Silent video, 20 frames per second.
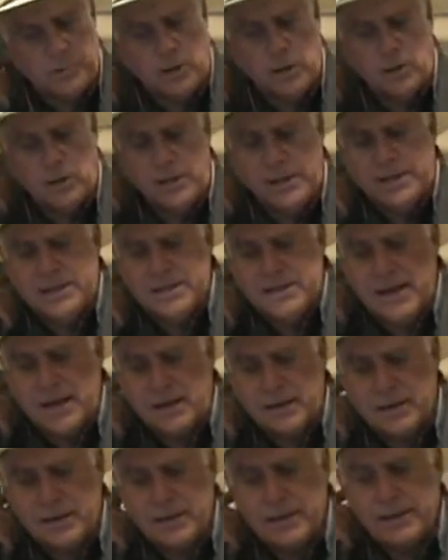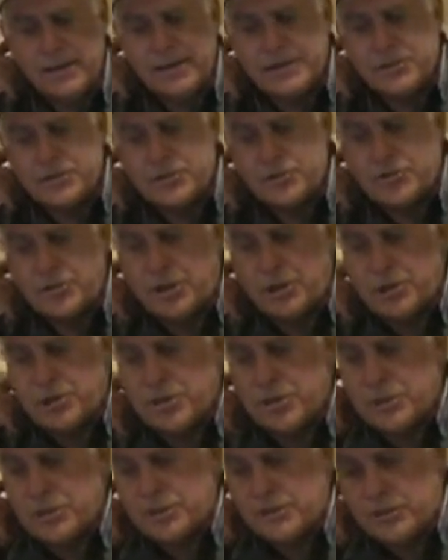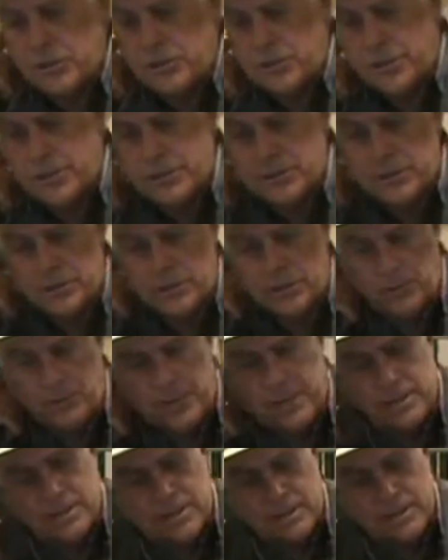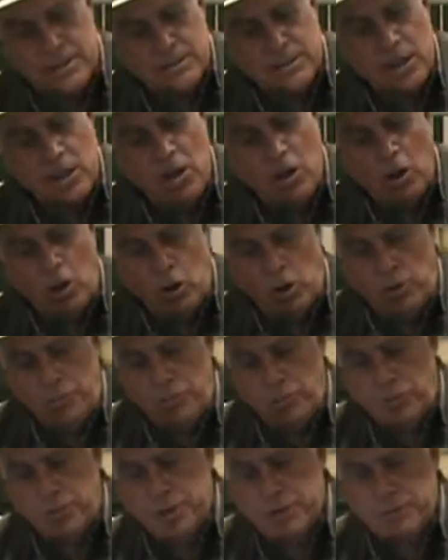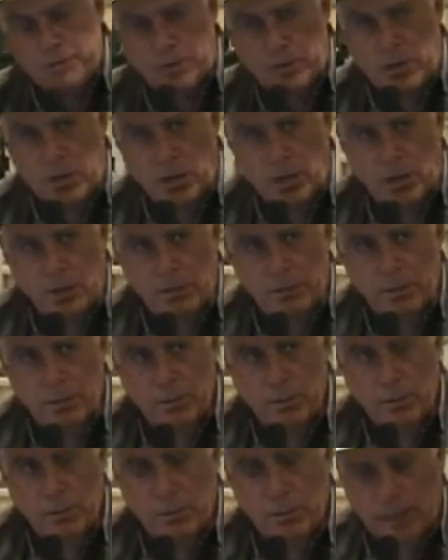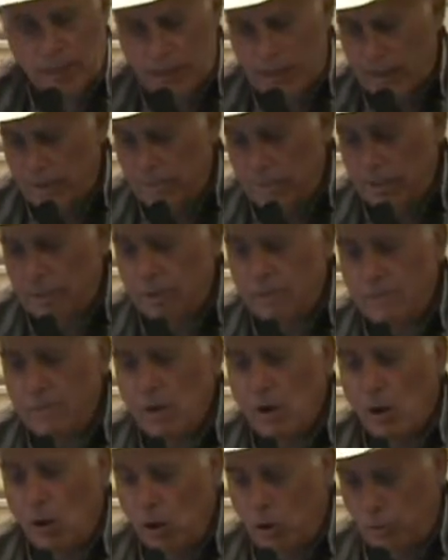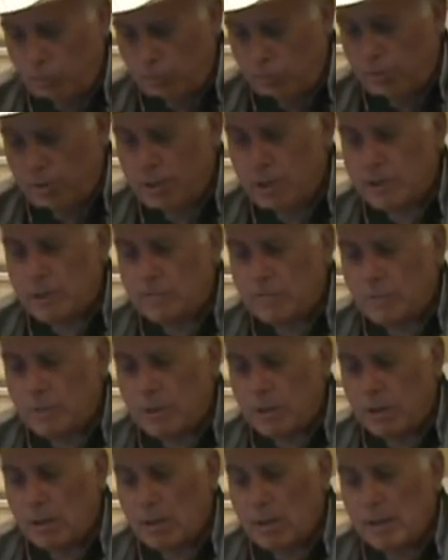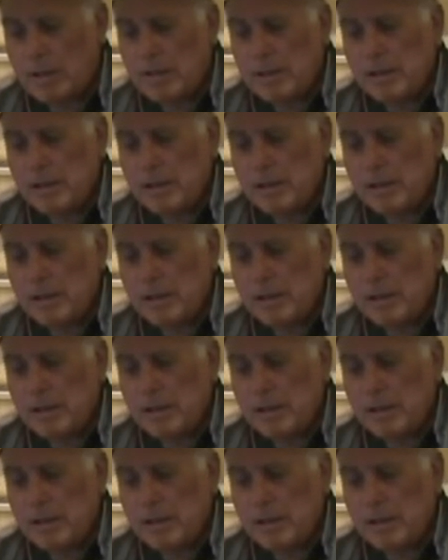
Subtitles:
Paul lays out his instruction concerning his authority. He says, all authority is from God. And I believe all authority is from God.